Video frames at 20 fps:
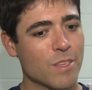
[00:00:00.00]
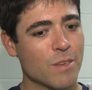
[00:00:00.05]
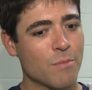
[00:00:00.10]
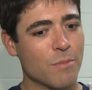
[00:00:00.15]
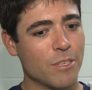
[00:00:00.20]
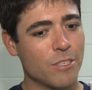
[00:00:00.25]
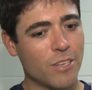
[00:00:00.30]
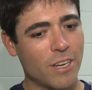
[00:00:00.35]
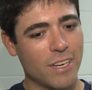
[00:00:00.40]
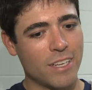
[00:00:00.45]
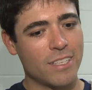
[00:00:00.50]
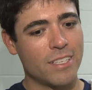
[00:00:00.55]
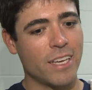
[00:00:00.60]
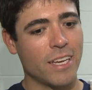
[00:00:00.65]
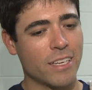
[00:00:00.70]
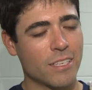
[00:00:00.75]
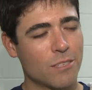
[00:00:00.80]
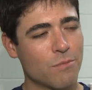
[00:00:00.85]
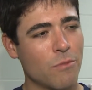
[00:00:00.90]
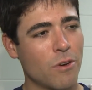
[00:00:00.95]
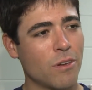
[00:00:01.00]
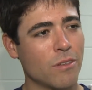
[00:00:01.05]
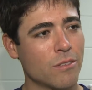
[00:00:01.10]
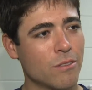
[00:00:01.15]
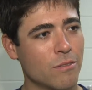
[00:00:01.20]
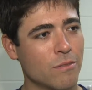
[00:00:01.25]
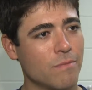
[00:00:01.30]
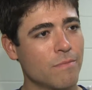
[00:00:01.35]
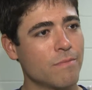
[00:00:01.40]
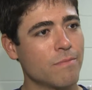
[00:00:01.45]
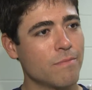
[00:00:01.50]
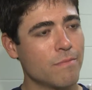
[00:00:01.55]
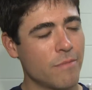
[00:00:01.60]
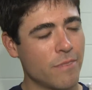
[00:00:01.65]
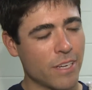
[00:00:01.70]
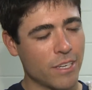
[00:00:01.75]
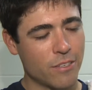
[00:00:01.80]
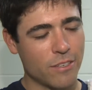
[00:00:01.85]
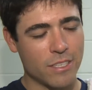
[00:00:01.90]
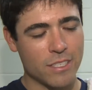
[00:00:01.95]
but trying to take small little
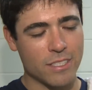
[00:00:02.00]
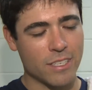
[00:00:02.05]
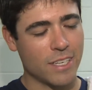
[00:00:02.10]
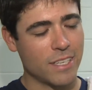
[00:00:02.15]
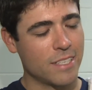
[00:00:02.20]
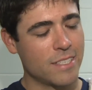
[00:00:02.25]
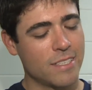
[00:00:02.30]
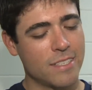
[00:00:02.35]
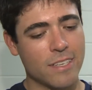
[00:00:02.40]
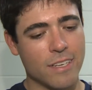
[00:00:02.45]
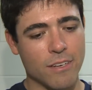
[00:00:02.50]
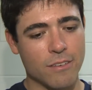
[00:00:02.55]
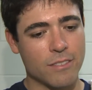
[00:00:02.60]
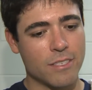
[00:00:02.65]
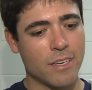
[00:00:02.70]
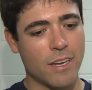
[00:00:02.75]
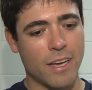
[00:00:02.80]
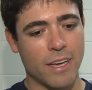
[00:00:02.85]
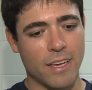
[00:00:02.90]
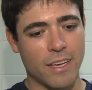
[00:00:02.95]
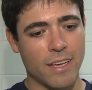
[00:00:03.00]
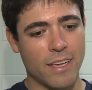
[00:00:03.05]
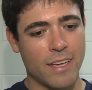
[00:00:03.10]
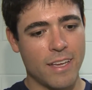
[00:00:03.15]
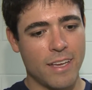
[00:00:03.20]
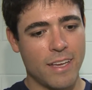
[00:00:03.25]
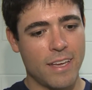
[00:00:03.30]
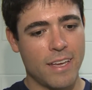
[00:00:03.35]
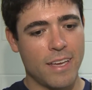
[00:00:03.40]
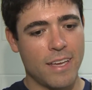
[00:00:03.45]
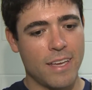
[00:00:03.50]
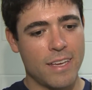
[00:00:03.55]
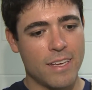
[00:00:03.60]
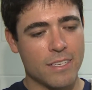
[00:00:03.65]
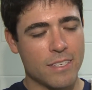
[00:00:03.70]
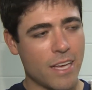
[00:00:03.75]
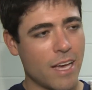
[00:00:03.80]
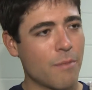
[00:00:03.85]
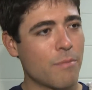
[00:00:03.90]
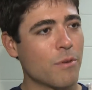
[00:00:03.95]
victories like you know tonight. I
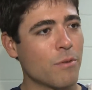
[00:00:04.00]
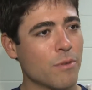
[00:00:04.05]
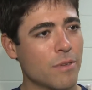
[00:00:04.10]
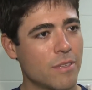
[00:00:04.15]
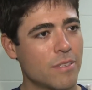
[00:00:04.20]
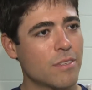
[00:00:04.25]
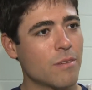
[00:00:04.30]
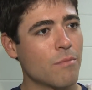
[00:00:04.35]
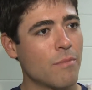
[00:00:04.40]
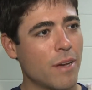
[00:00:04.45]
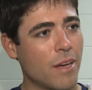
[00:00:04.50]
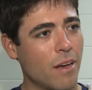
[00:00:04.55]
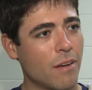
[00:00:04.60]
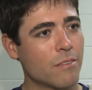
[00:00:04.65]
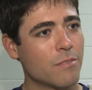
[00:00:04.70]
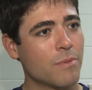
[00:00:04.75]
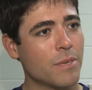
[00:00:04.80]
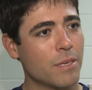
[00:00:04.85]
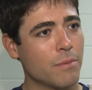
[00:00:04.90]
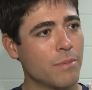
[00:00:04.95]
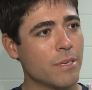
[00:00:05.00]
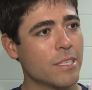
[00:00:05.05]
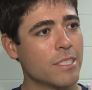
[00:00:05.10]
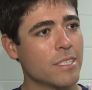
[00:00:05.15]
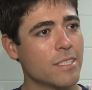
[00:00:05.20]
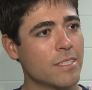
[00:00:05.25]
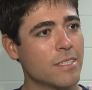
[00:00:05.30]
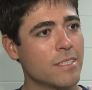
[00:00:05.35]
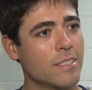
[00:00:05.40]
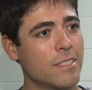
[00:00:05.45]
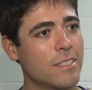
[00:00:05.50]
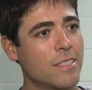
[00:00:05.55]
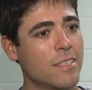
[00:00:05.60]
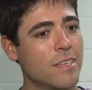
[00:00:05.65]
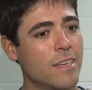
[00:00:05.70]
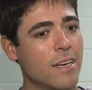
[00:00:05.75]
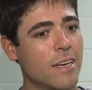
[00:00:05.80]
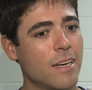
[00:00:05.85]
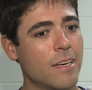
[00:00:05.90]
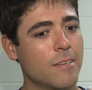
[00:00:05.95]
was happy with some of my off-speed pitches
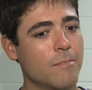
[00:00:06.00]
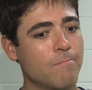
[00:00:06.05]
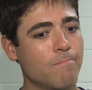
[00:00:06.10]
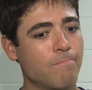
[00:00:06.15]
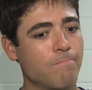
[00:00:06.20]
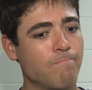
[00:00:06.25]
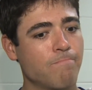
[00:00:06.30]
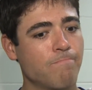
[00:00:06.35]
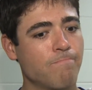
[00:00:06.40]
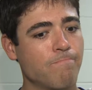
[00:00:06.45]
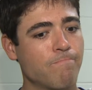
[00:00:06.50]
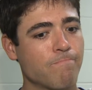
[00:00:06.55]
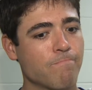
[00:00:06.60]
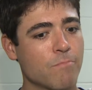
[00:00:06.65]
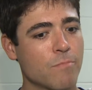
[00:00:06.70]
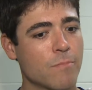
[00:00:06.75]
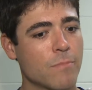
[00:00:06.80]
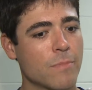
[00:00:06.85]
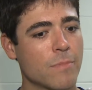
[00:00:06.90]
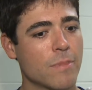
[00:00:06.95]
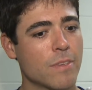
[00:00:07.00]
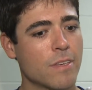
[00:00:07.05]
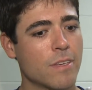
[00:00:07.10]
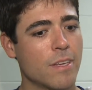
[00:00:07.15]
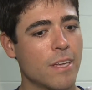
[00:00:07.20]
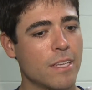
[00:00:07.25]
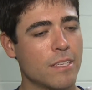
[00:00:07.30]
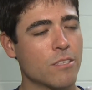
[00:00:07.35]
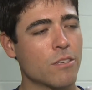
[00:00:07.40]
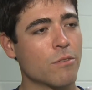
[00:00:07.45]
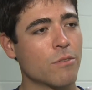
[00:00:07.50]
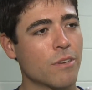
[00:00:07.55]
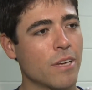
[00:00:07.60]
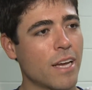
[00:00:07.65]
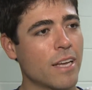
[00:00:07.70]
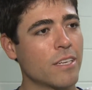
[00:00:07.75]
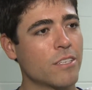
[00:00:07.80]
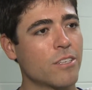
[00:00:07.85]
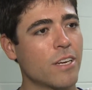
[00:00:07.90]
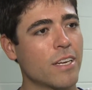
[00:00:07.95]
um, and so
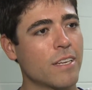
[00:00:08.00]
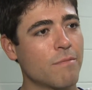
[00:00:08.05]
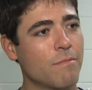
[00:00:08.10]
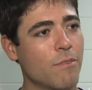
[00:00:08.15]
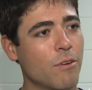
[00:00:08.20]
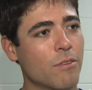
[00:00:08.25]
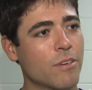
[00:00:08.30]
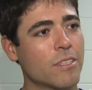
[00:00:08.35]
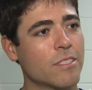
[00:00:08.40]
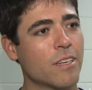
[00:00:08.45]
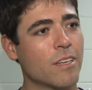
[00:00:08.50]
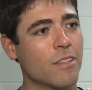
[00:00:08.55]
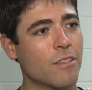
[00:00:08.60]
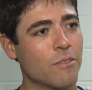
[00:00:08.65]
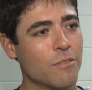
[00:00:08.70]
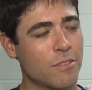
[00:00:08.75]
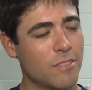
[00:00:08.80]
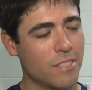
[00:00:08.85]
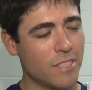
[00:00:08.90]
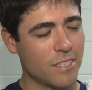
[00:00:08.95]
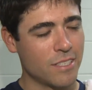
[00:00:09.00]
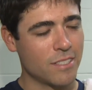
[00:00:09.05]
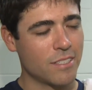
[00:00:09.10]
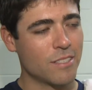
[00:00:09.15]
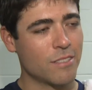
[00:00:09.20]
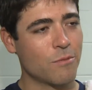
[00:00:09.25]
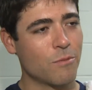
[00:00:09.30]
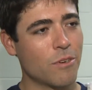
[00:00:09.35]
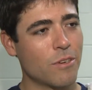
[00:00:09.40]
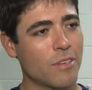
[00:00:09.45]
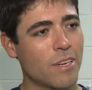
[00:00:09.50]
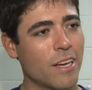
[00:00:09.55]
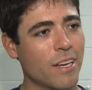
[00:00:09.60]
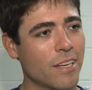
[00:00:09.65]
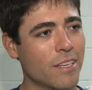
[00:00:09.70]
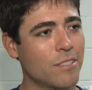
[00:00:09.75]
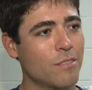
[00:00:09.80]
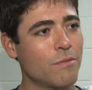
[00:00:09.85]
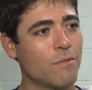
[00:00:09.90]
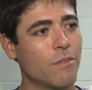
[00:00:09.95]
kind of try to focus on those things as well and not
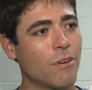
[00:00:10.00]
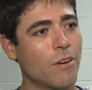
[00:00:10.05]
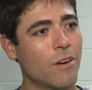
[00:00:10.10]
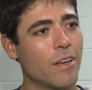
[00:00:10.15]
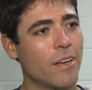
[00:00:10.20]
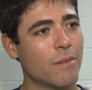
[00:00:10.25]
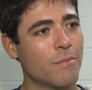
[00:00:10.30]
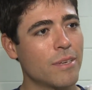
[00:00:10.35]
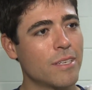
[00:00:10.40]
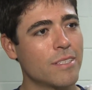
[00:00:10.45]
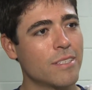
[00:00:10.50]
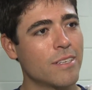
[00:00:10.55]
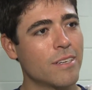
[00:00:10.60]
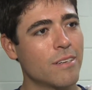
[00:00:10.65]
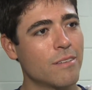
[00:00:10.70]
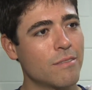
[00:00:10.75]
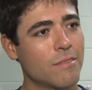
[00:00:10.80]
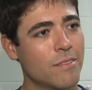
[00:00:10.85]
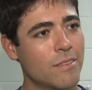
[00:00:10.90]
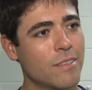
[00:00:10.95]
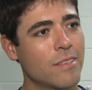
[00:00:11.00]
get too far ahead of myself.